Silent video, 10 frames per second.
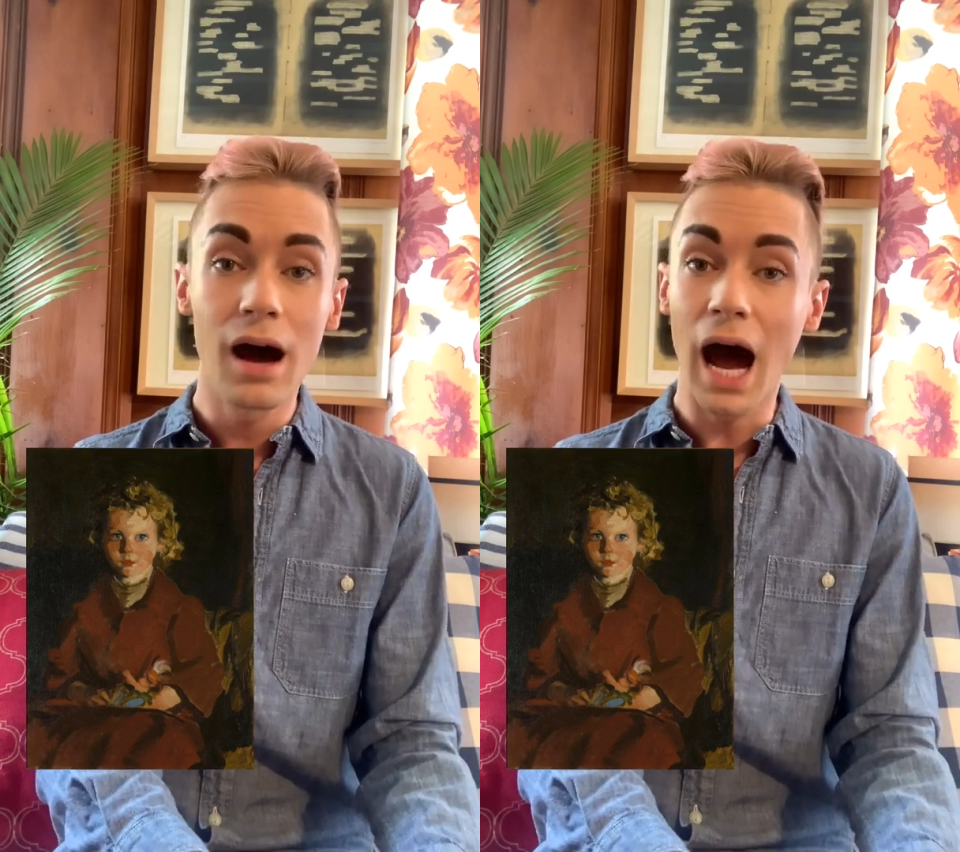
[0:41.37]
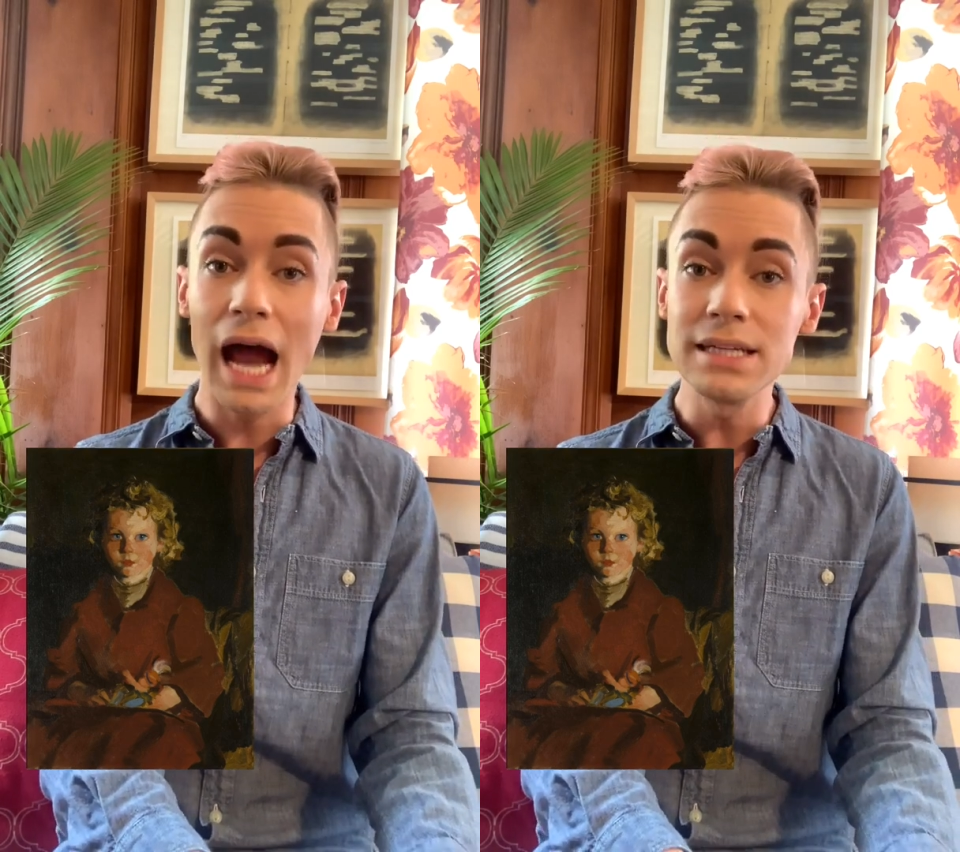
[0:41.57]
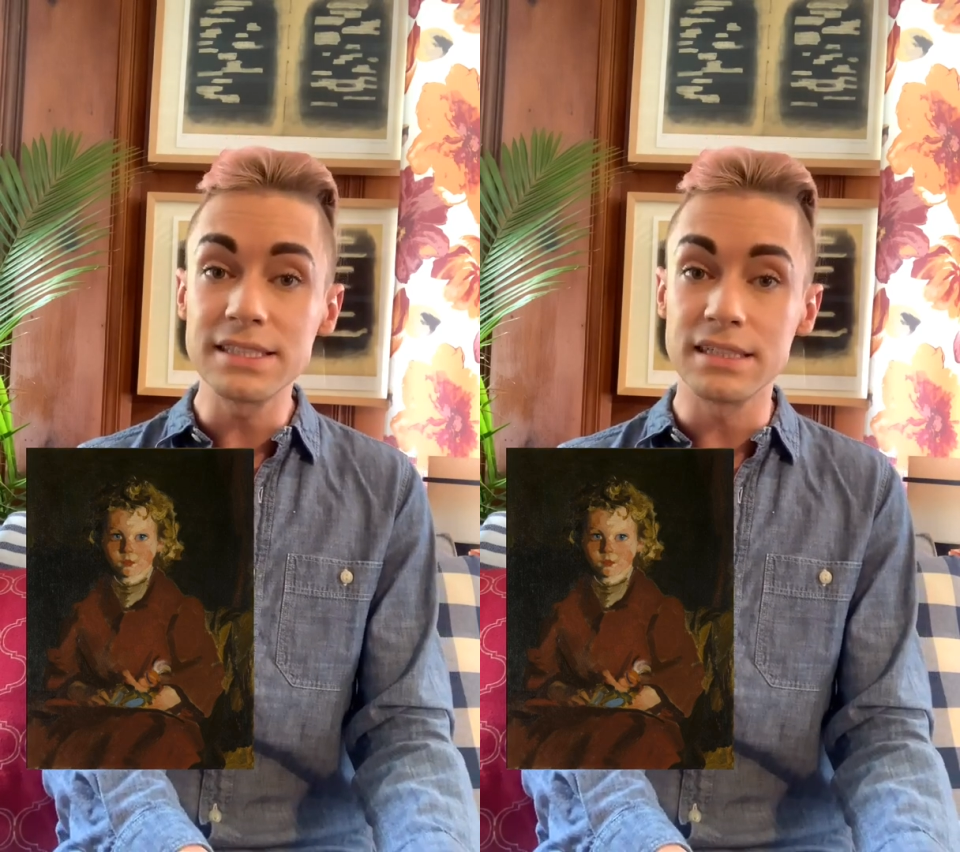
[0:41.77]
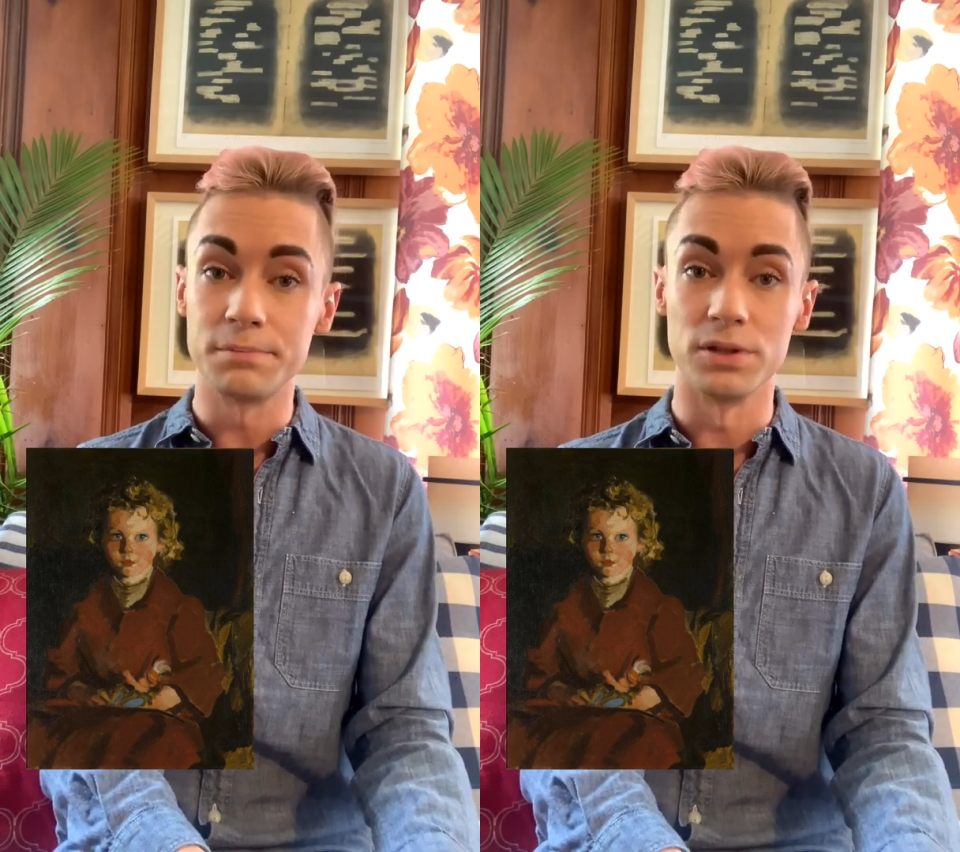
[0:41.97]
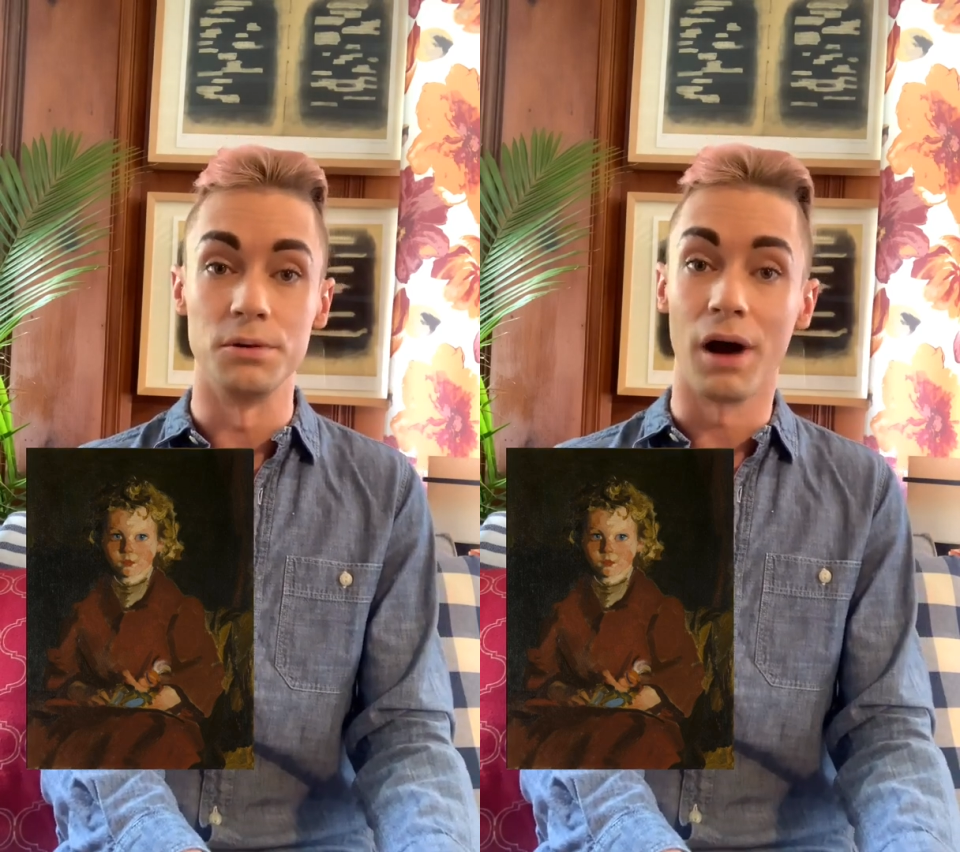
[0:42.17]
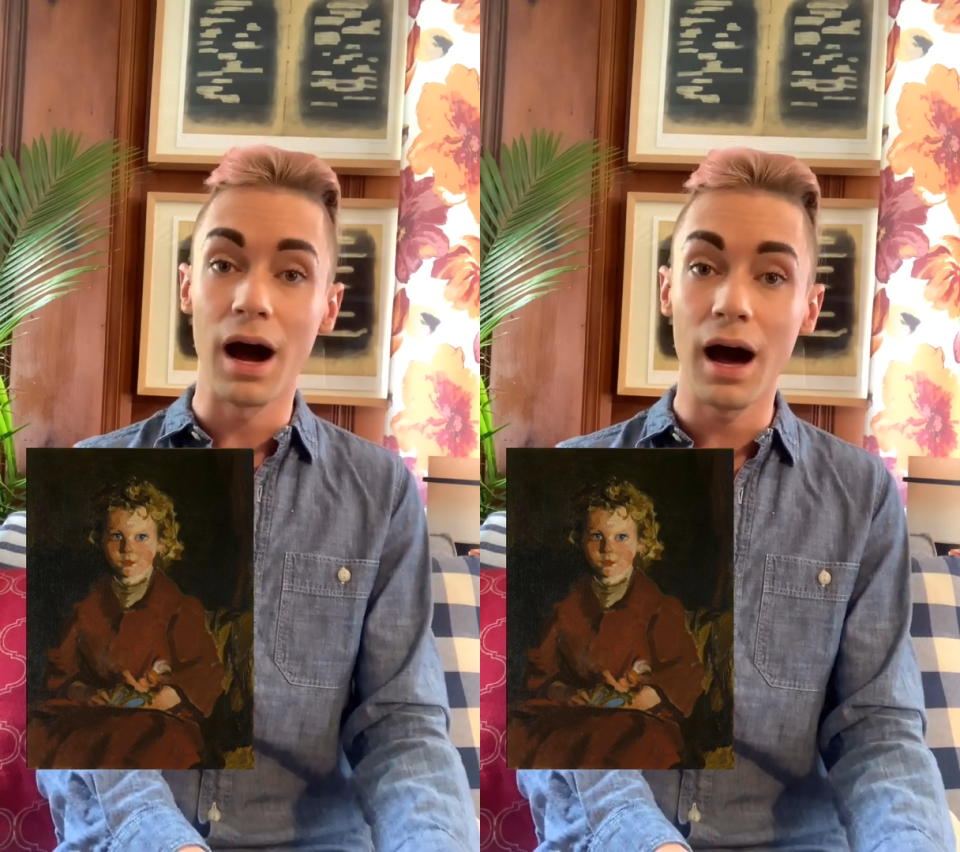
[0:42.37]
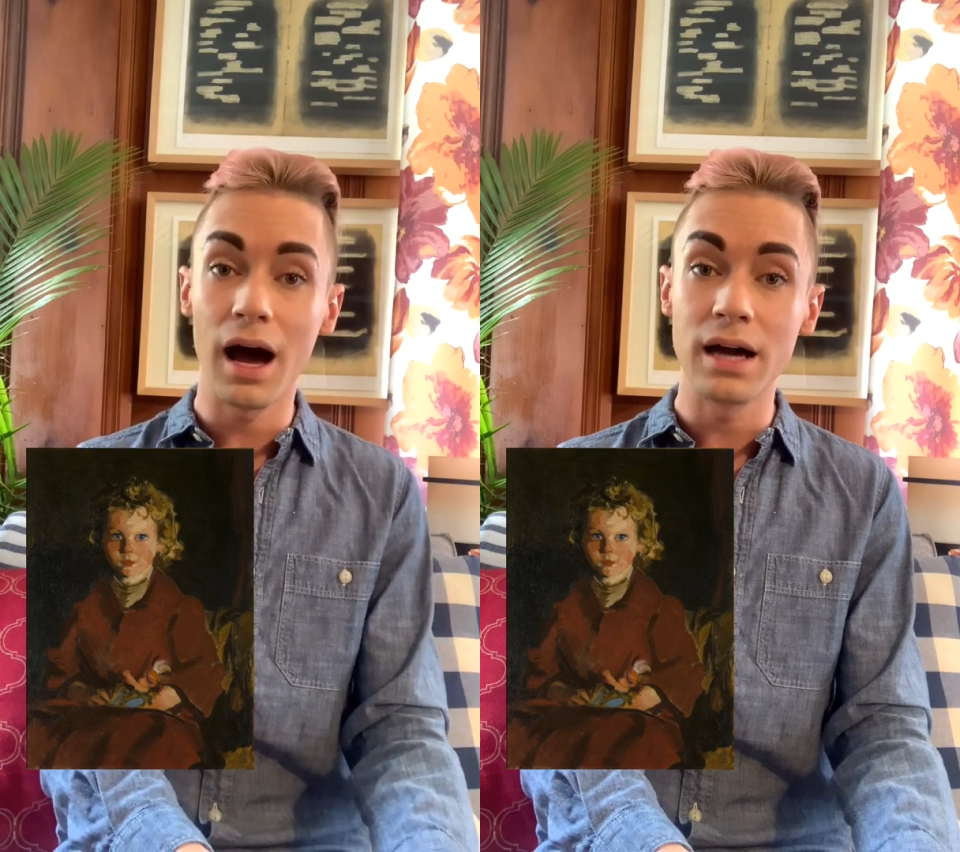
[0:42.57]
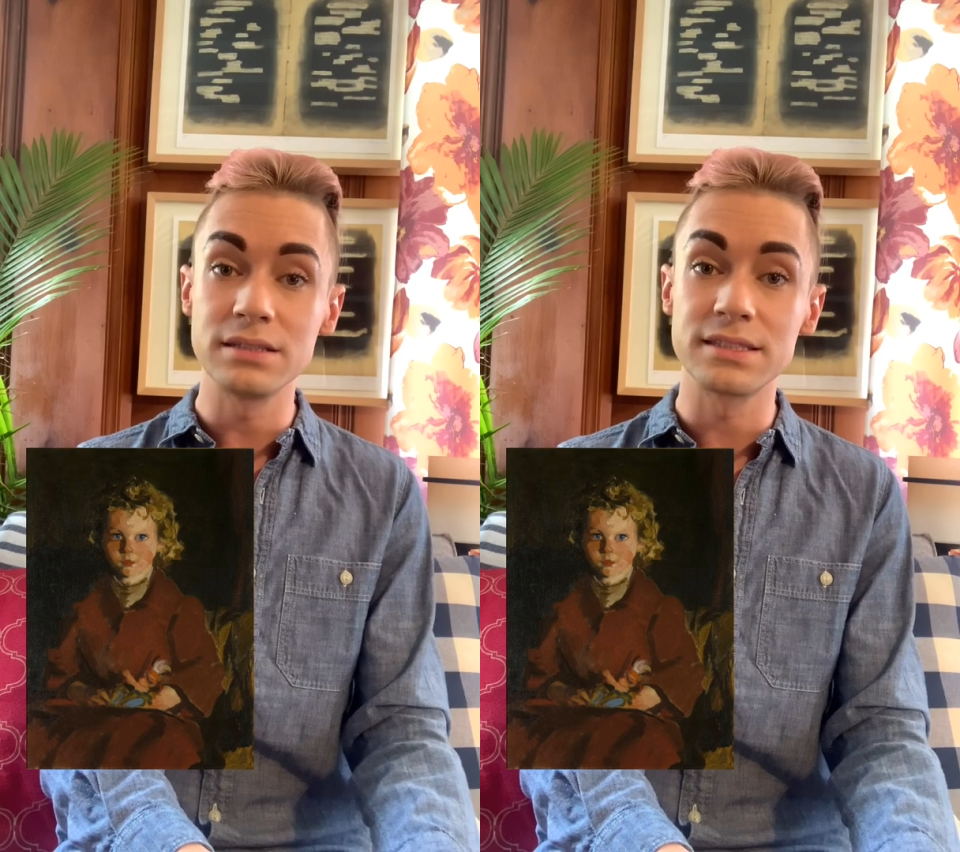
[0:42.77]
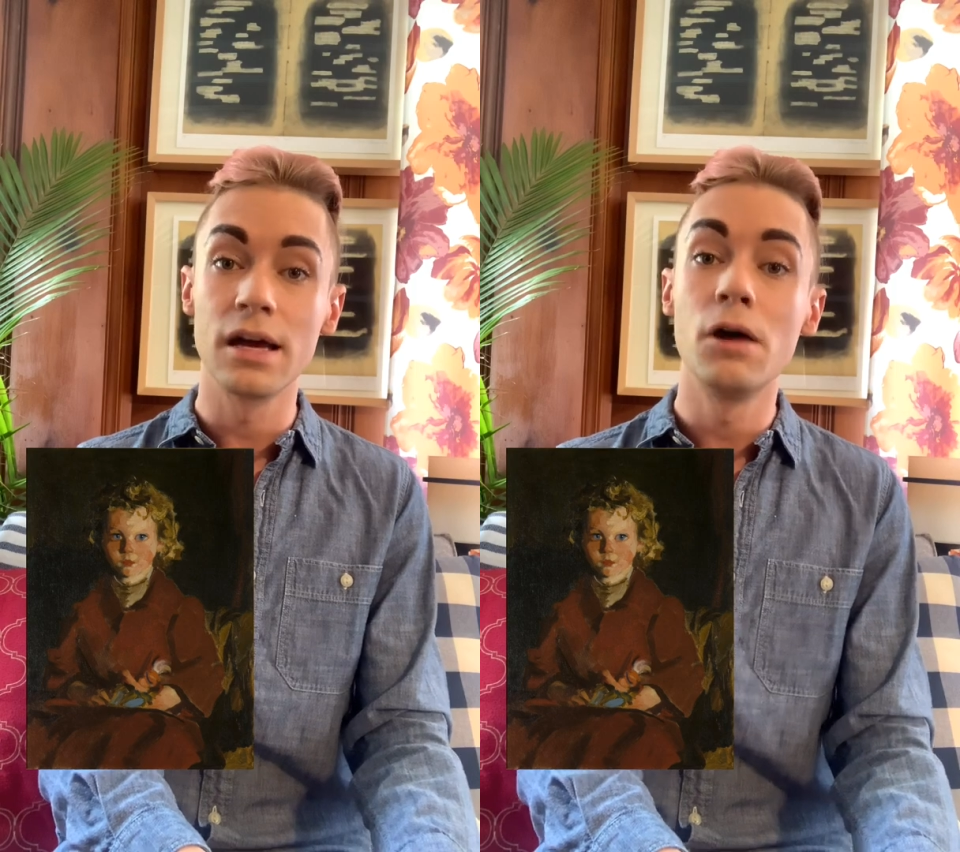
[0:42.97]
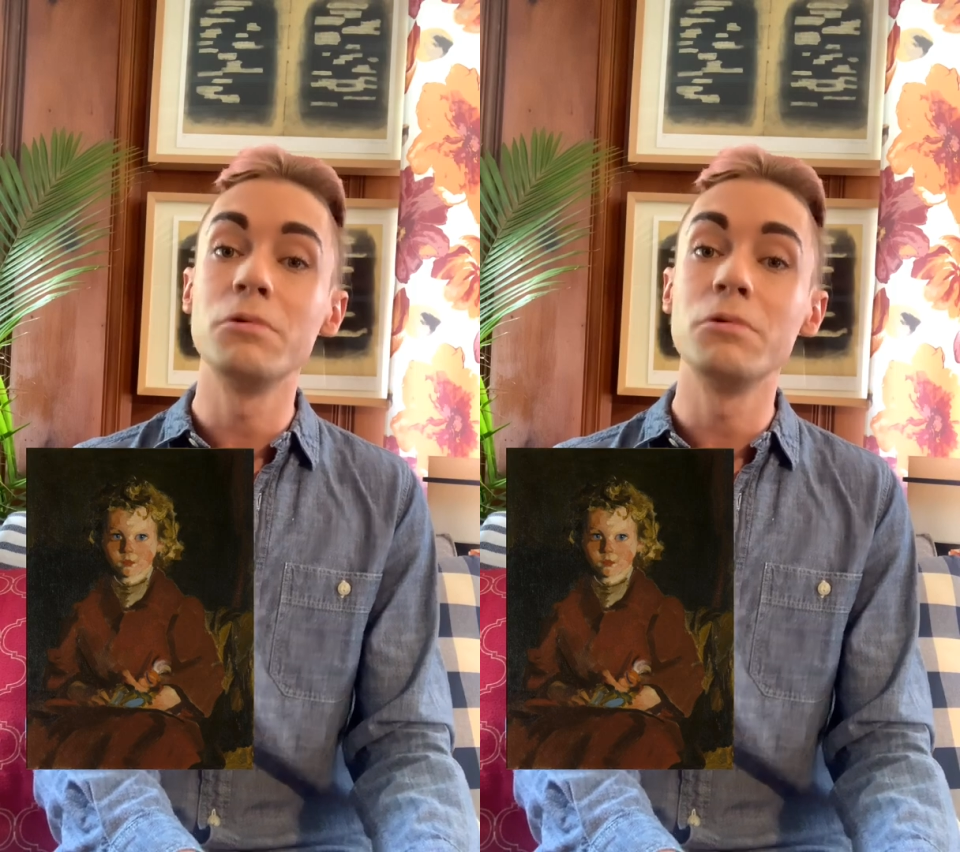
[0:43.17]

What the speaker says: icy blue eyes,